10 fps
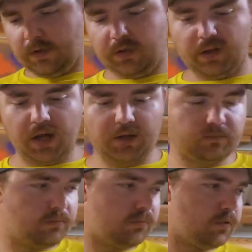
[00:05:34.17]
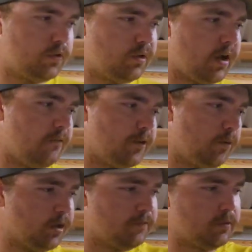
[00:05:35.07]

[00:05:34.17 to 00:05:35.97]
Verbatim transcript: you kind of do it however you want.